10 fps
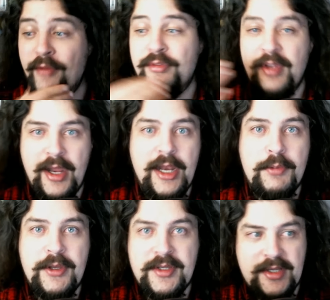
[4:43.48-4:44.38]

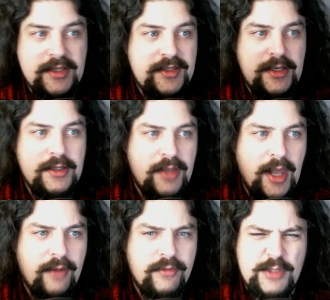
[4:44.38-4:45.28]
1080p 60,
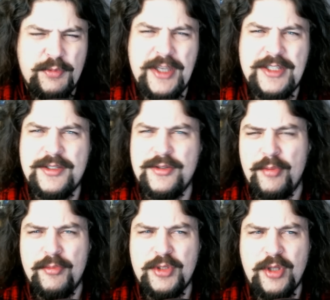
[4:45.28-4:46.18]
kind of spliced
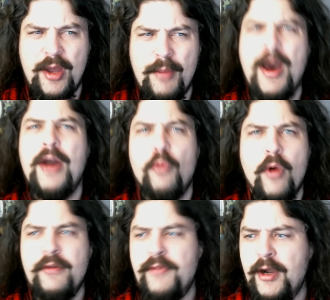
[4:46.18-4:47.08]
some Modern
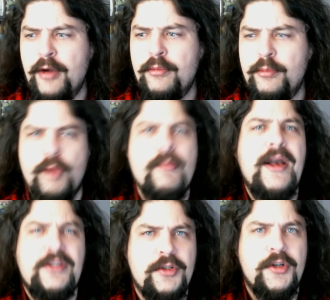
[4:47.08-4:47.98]
Warfare
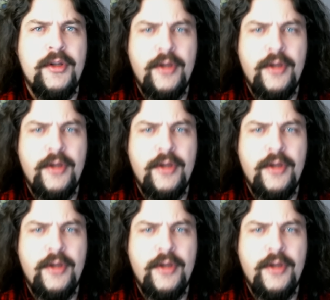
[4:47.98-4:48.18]
remastered.